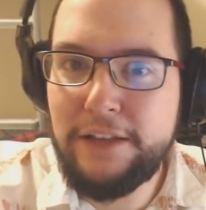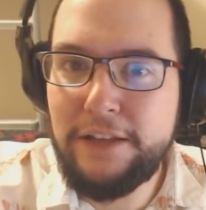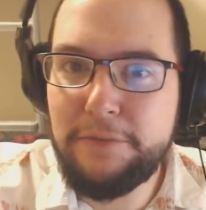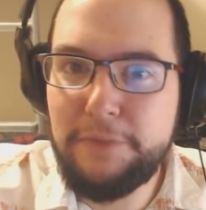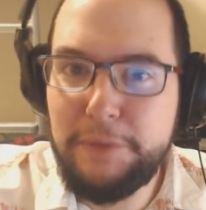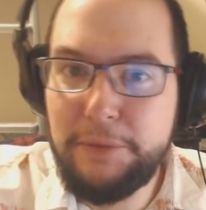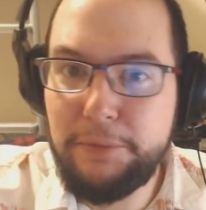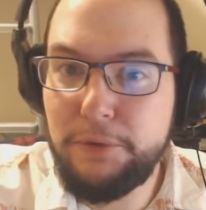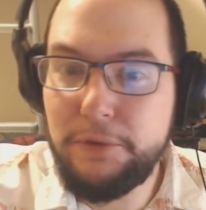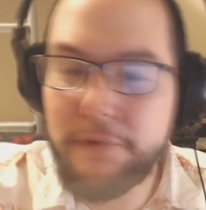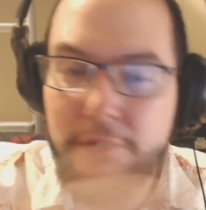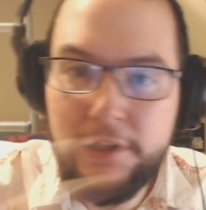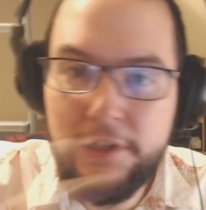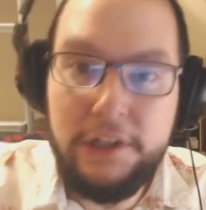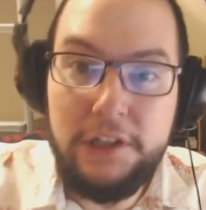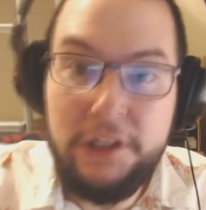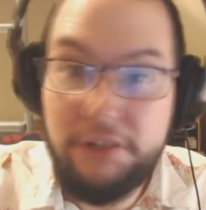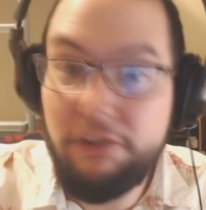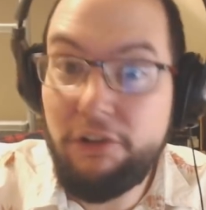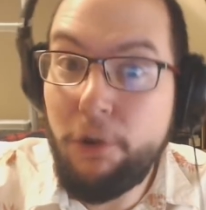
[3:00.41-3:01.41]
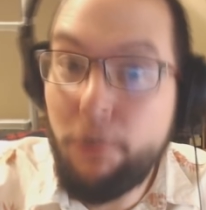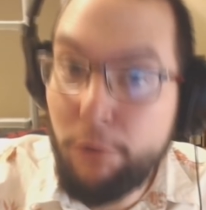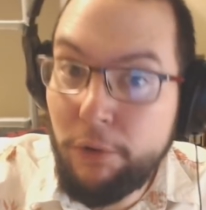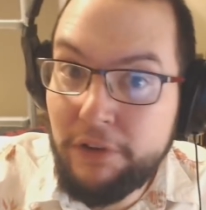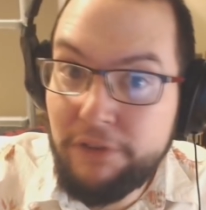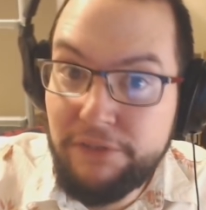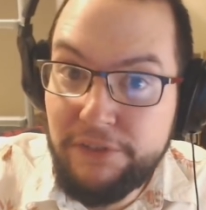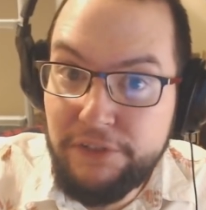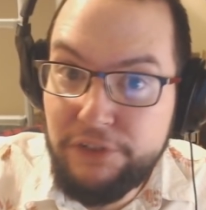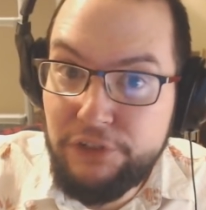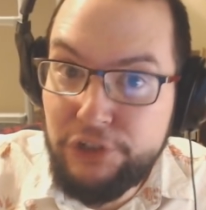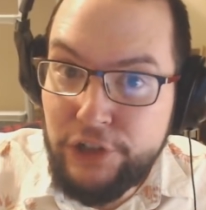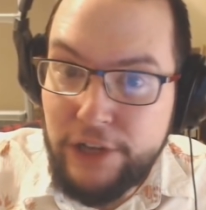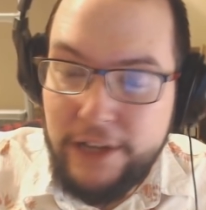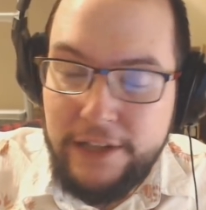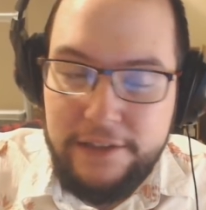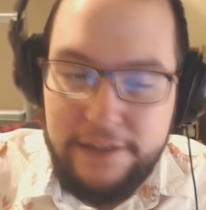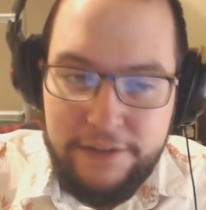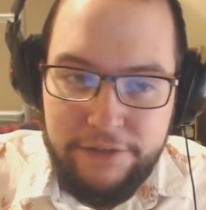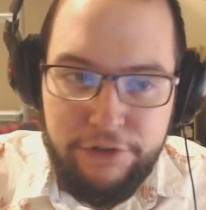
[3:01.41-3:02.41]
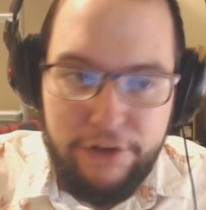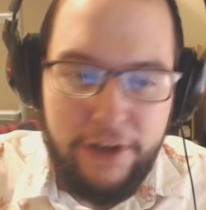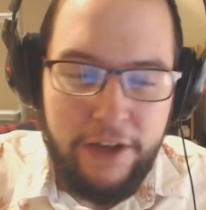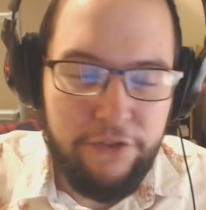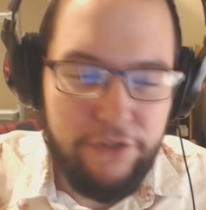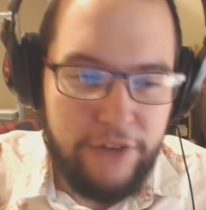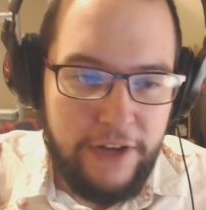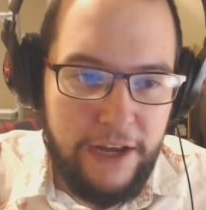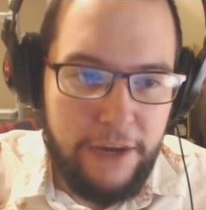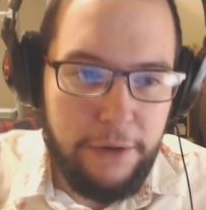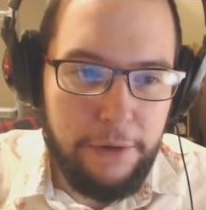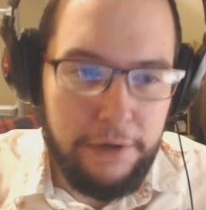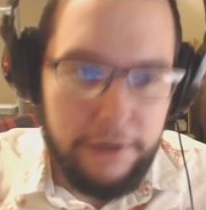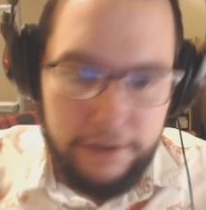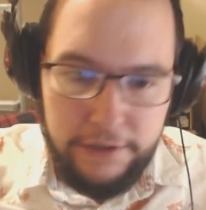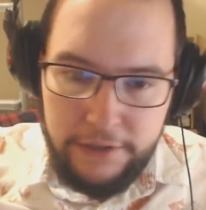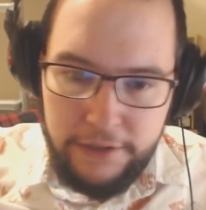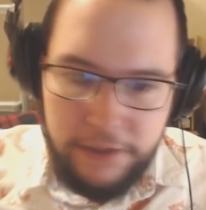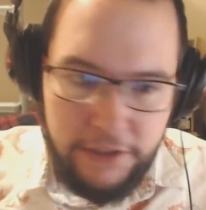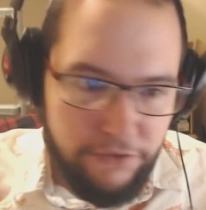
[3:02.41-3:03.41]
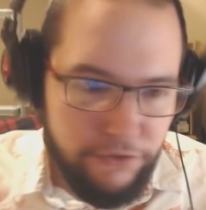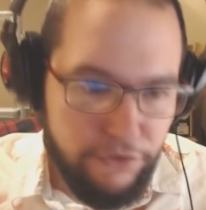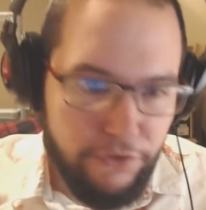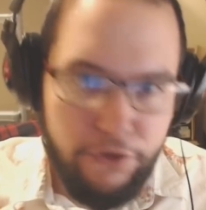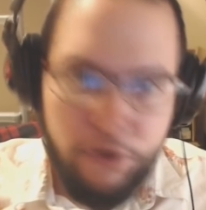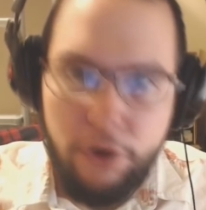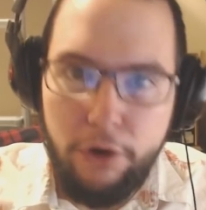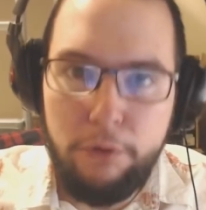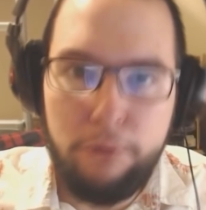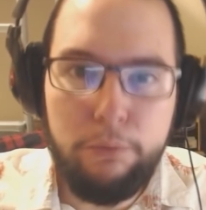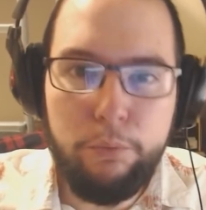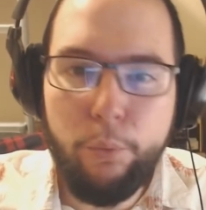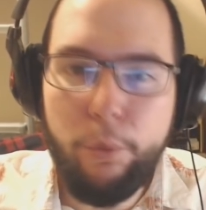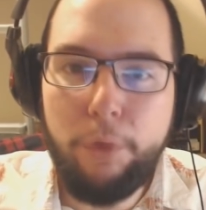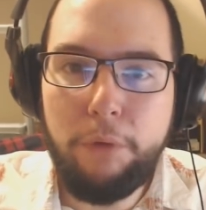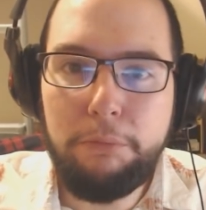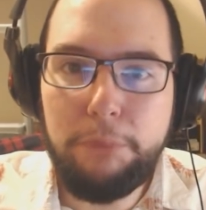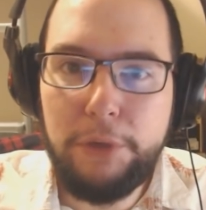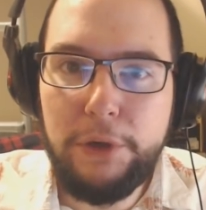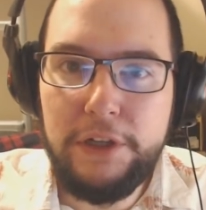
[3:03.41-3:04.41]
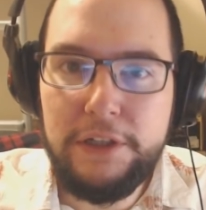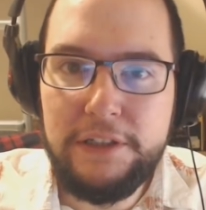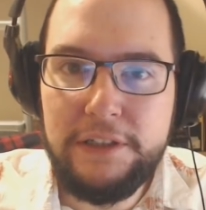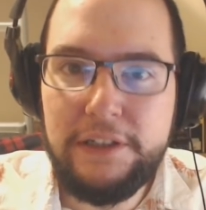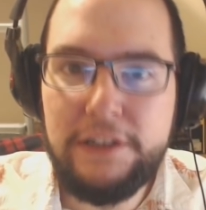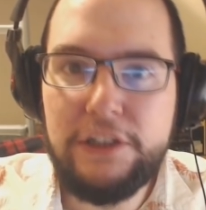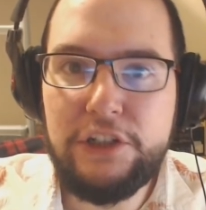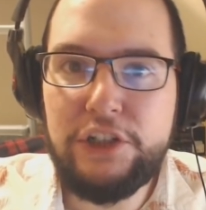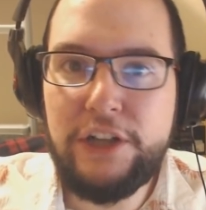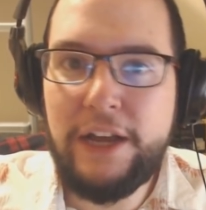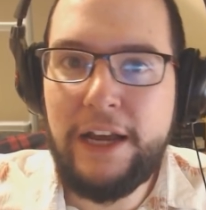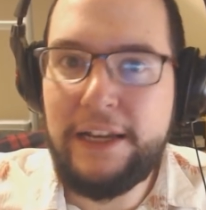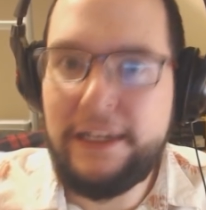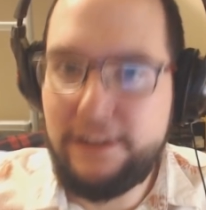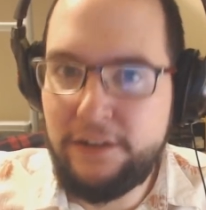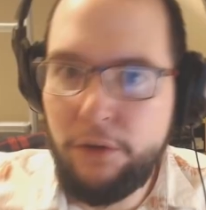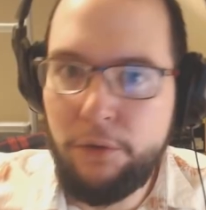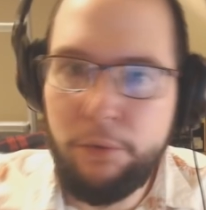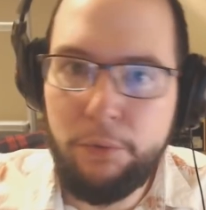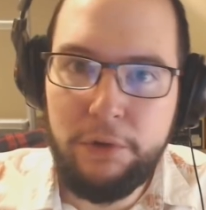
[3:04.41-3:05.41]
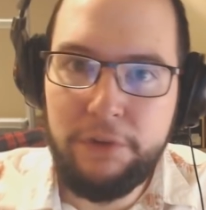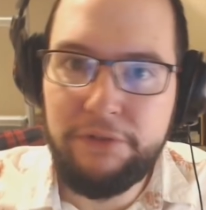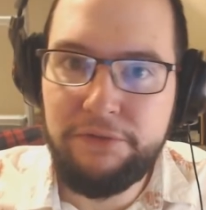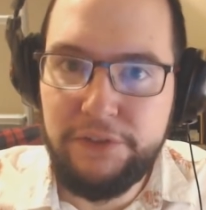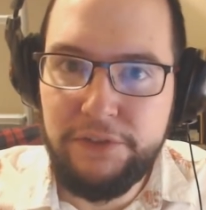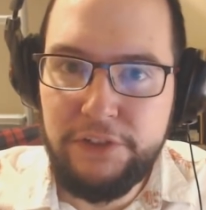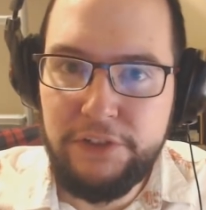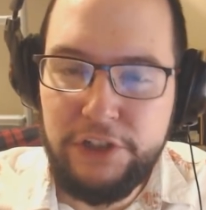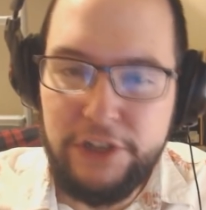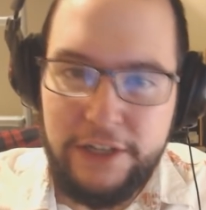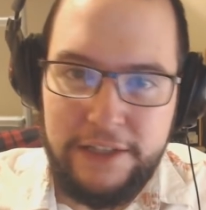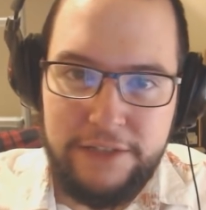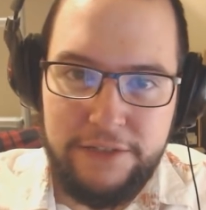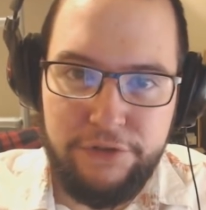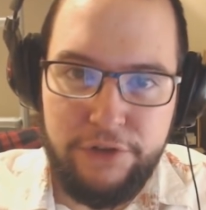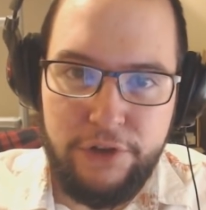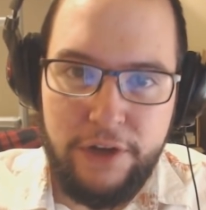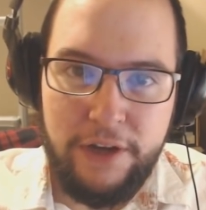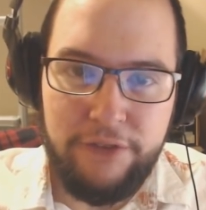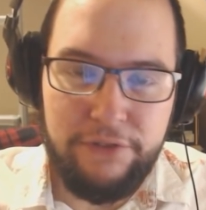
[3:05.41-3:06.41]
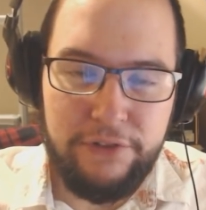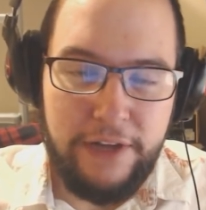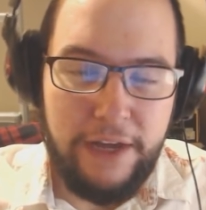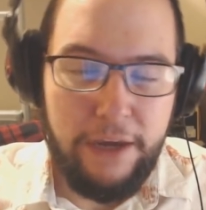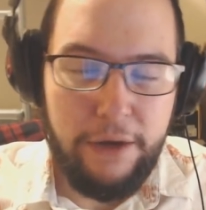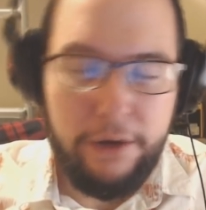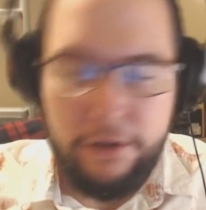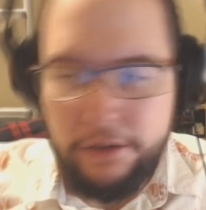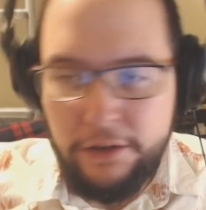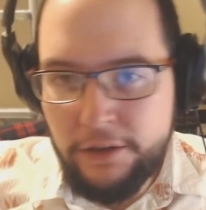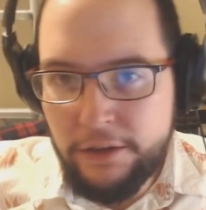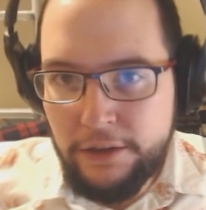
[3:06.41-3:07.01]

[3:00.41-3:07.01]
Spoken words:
people, you've got 1 in 50 chance every half an hour. You've got one person in the chat, he's got a 1 in 50 chance every half an hour.